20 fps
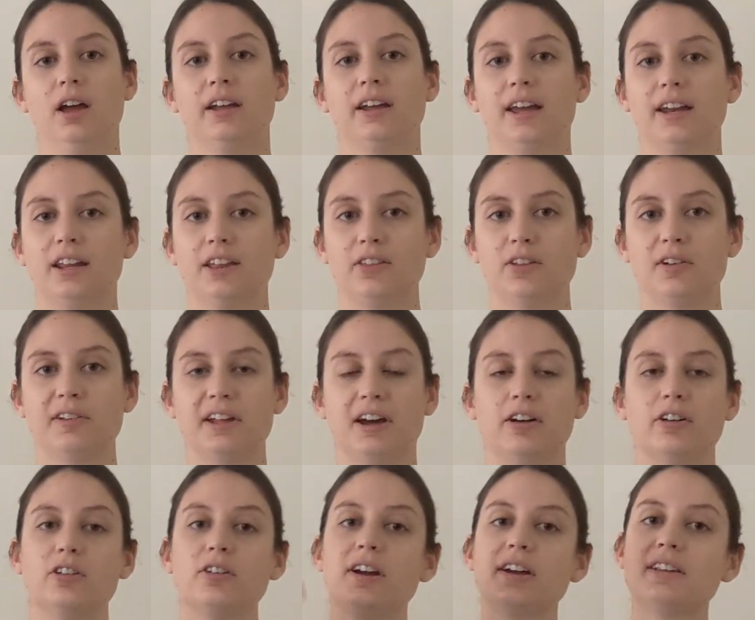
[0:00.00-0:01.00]
getting those
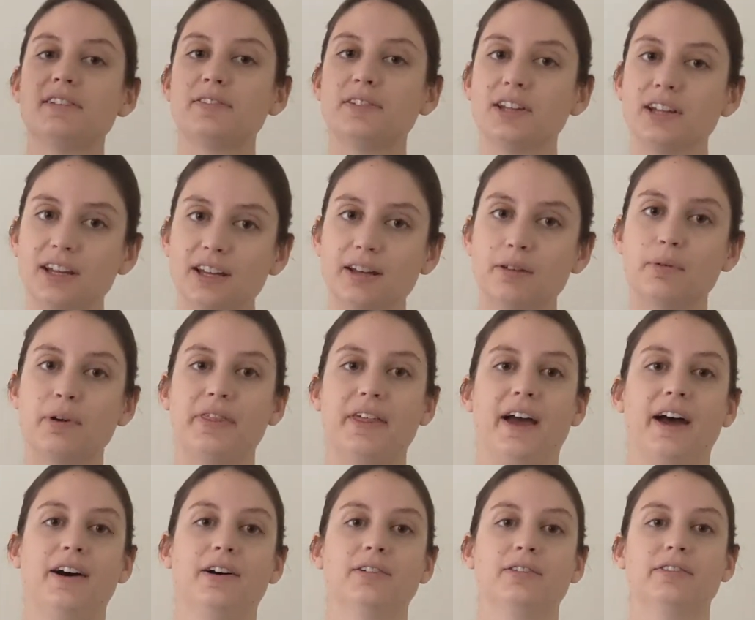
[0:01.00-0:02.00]
out gracefully
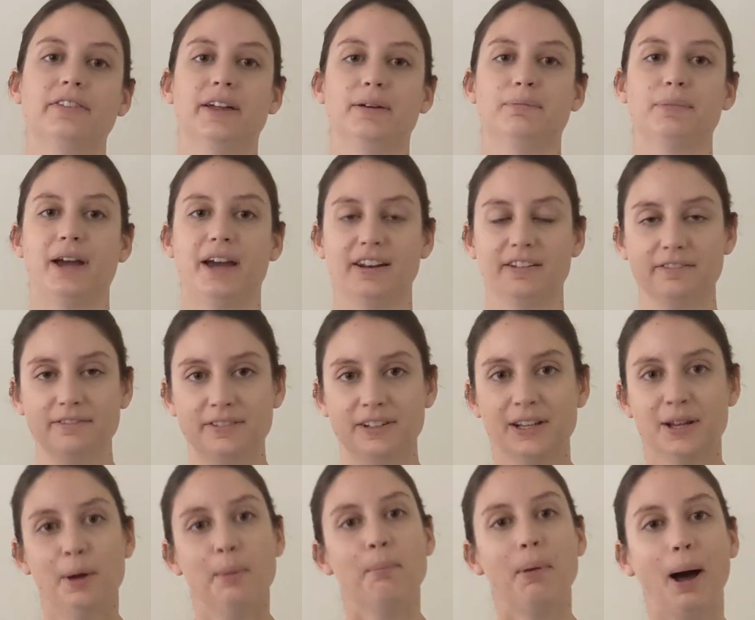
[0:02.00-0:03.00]
without them kind of
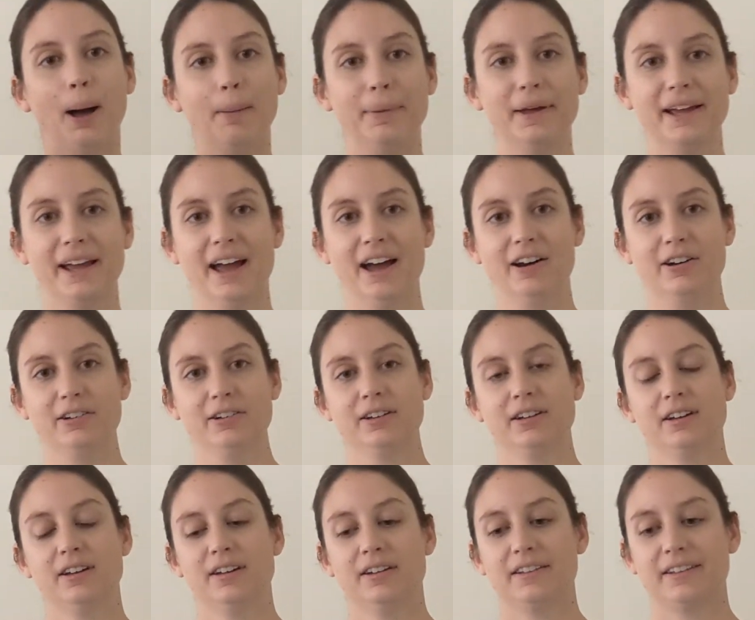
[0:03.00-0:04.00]
popping out.
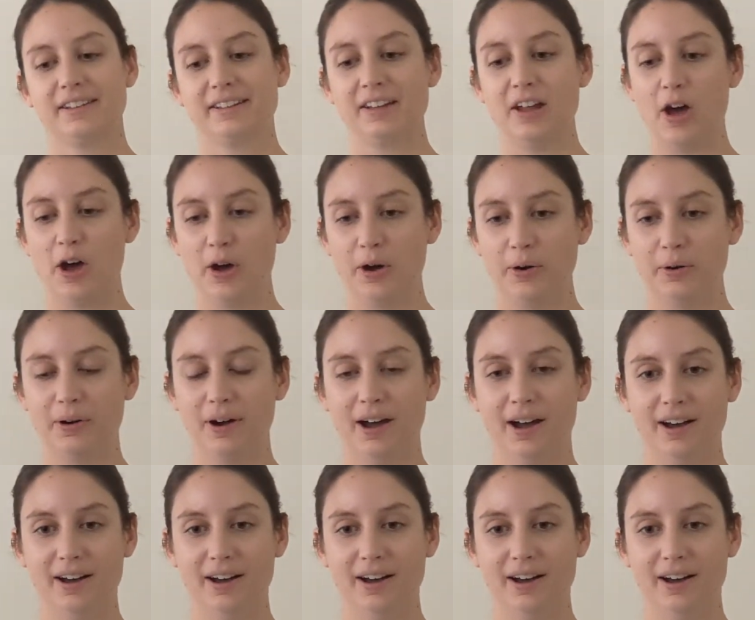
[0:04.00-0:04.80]
So